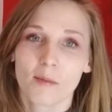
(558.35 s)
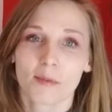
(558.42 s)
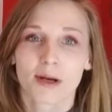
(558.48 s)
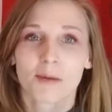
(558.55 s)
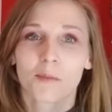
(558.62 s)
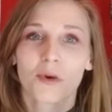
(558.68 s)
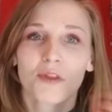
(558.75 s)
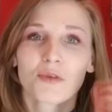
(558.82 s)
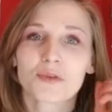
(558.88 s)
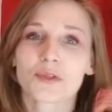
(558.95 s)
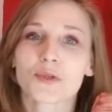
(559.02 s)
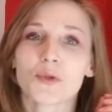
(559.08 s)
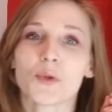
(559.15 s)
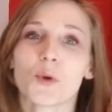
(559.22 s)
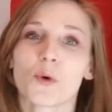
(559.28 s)
but I'm one of those
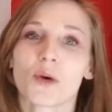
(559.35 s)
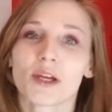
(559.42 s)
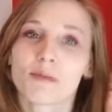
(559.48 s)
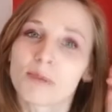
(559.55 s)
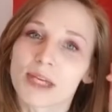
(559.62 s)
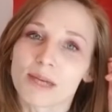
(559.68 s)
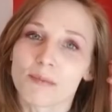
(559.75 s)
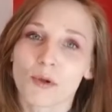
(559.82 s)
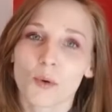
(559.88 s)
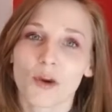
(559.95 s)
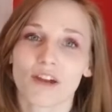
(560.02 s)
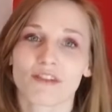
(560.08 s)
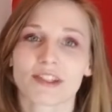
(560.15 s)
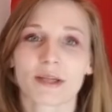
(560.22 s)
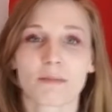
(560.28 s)
annoying people
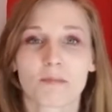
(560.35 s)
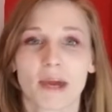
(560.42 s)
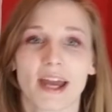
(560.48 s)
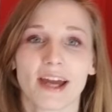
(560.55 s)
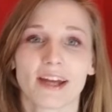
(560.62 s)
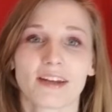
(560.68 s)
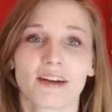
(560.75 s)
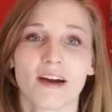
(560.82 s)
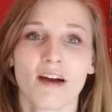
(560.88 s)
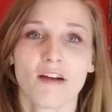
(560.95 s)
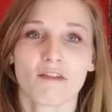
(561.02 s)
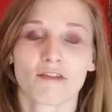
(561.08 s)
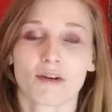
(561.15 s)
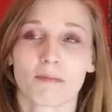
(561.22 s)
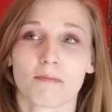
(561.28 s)
where if it's a band
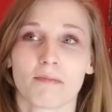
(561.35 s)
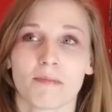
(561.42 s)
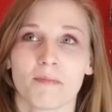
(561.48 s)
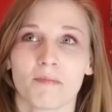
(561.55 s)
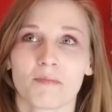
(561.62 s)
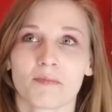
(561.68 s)
from